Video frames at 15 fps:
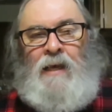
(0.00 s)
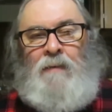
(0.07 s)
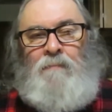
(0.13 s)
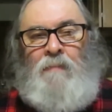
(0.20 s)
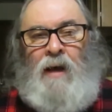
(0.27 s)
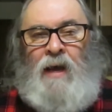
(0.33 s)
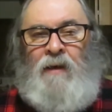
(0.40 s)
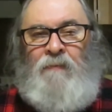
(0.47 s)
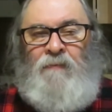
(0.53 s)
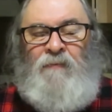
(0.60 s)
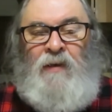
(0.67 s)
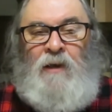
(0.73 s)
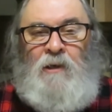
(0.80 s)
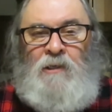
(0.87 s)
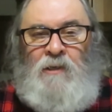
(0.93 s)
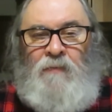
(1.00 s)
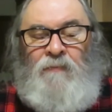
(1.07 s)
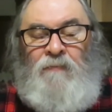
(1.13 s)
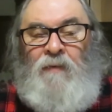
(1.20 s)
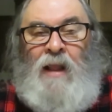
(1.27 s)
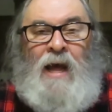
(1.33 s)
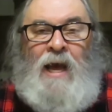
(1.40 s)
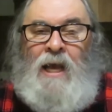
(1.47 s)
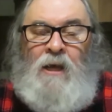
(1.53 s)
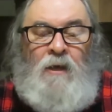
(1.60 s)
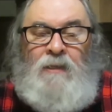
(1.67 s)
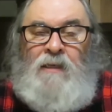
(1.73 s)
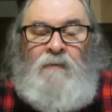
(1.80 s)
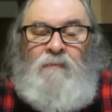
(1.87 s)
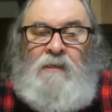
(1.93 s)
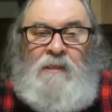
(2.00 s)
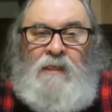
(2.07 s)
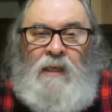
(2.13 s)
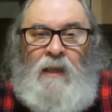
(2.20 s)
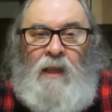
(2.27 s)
and my fears of flying, I'll never see